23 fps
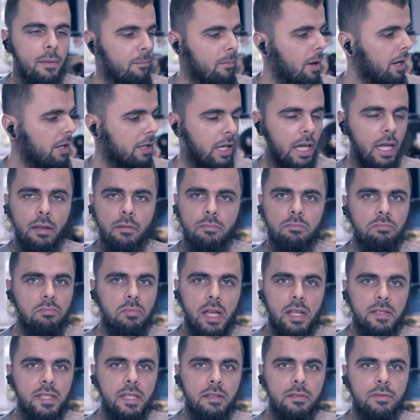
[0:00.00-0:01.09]
And again,
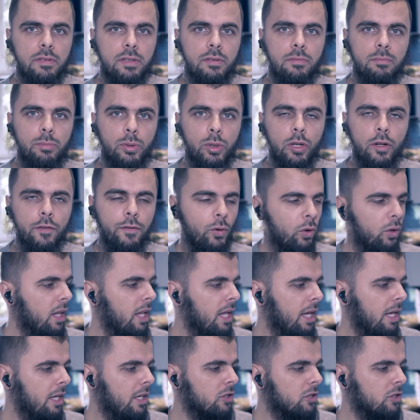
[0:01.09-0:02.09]
that's it. Beautiful.